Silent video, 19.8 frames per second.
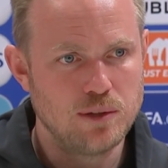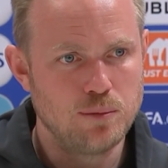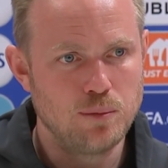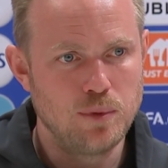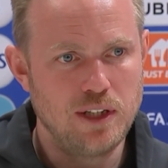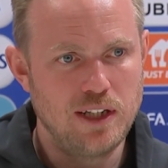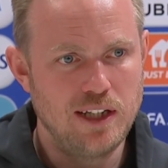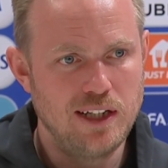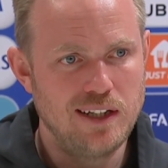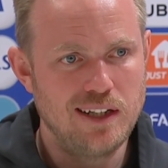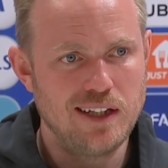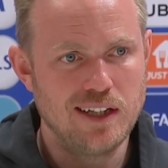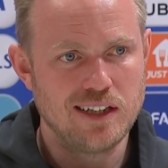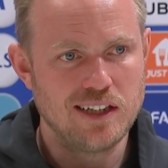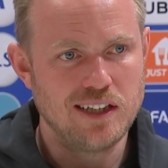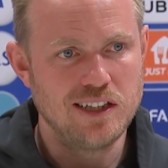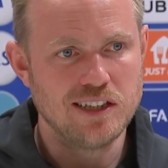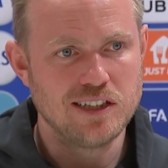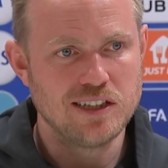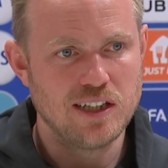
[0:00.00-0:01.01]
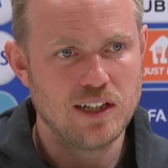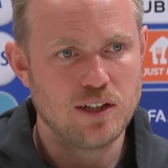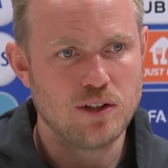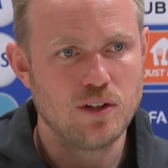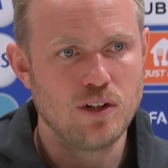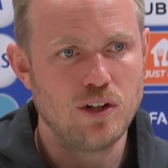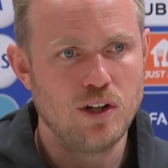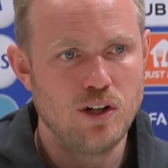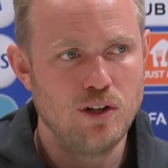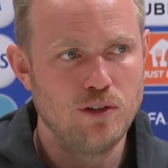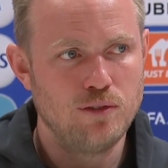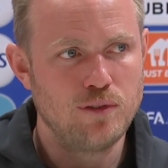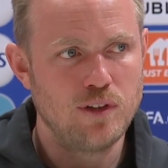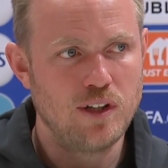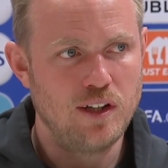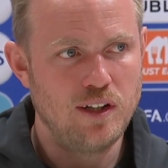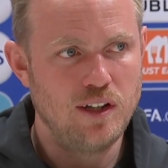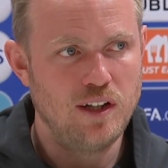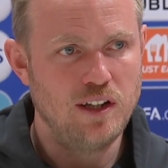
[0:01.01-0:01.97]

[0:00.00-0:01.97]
and we did that in the second half and,